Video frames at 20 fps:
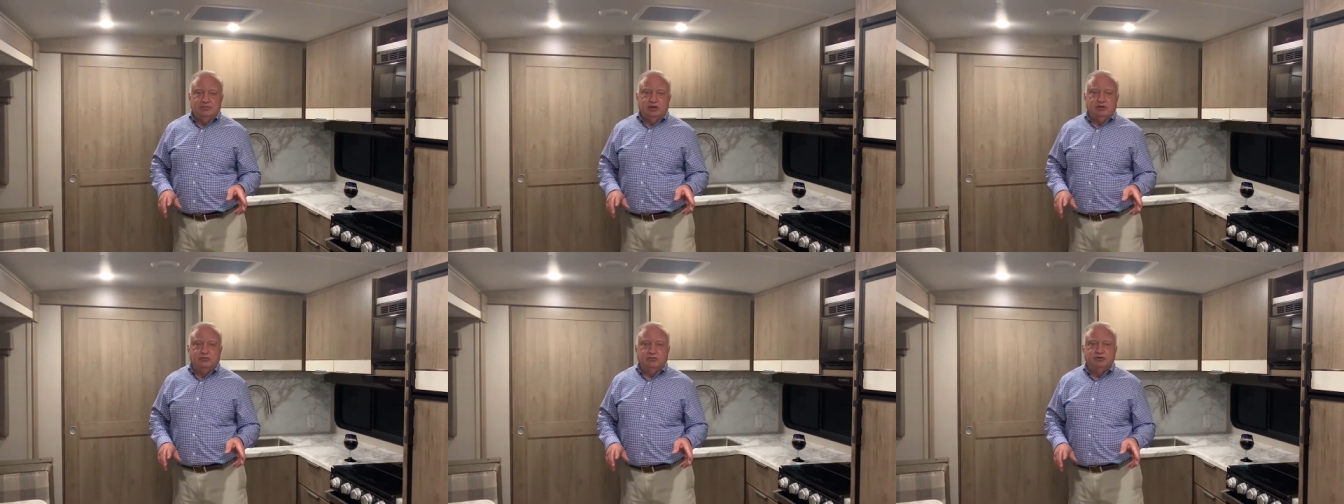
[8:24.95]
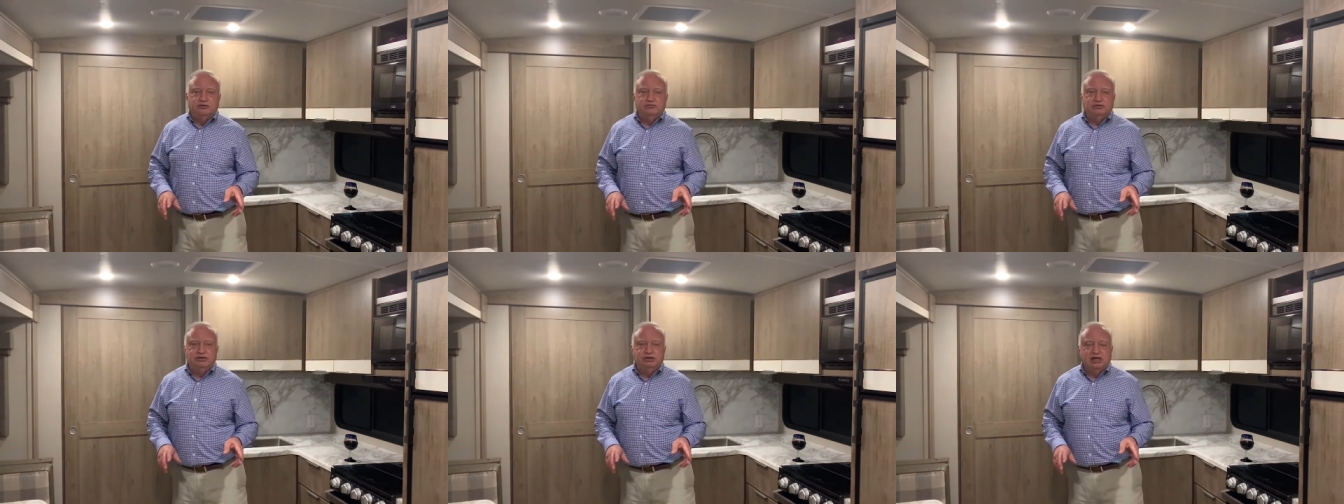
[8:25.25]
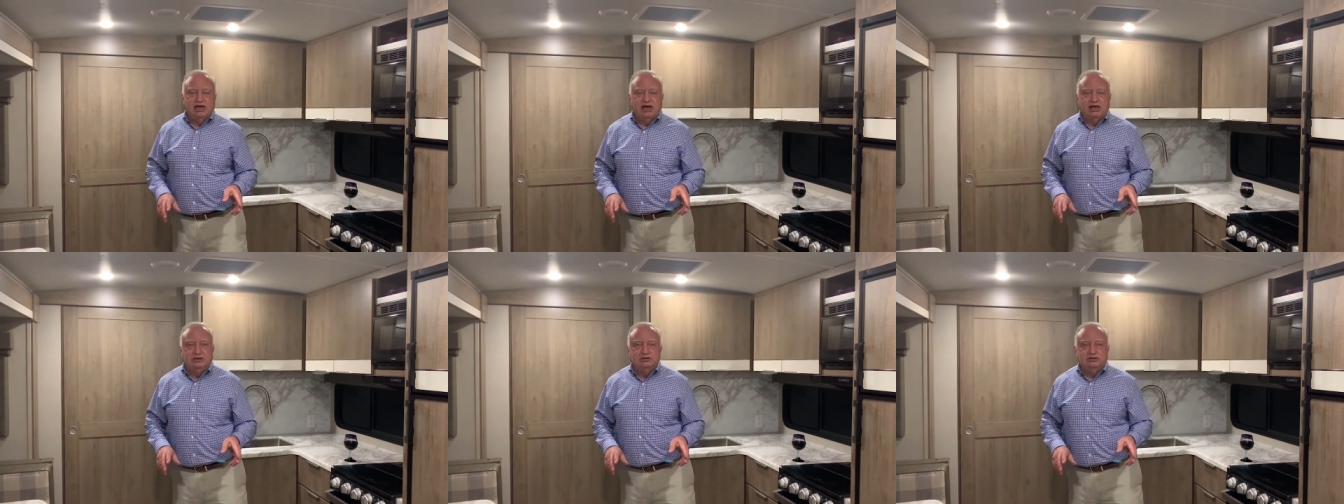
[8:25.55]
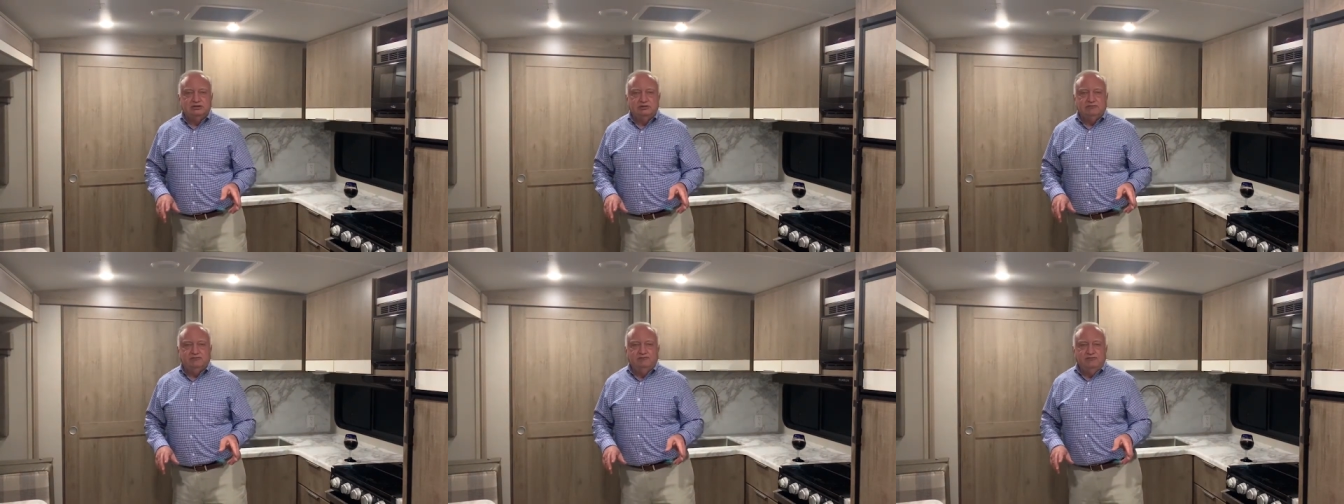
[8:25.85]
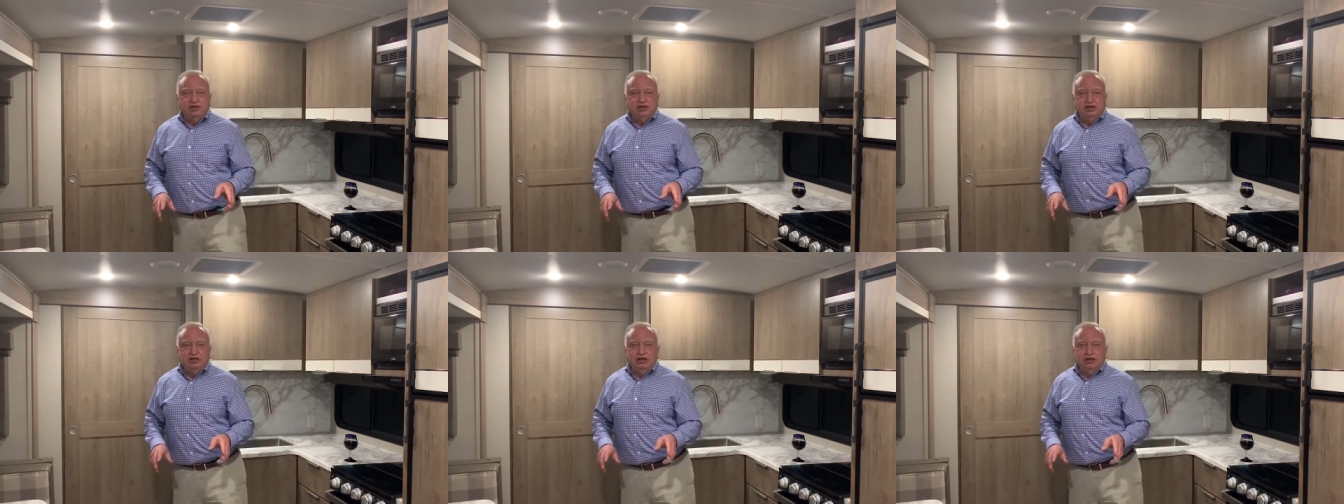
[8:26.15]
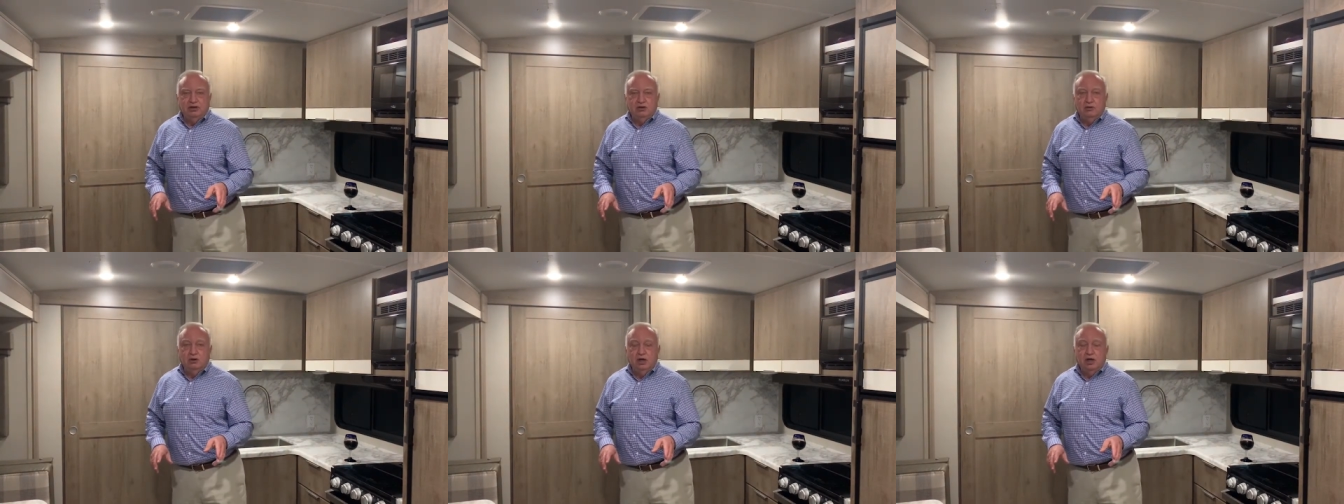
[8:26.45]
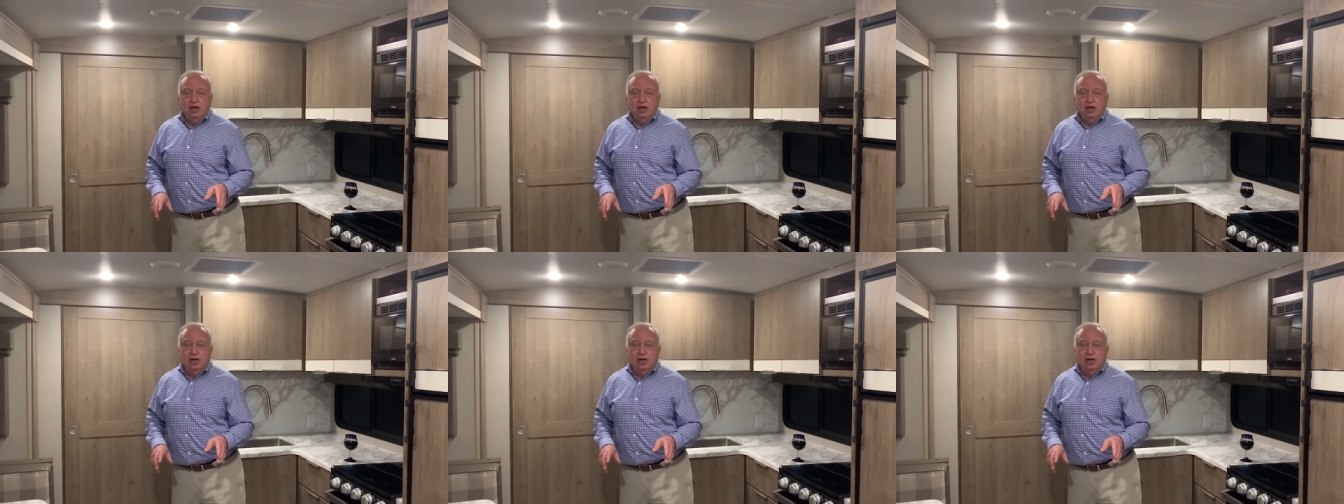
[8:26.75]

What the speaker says: I would have shot some video.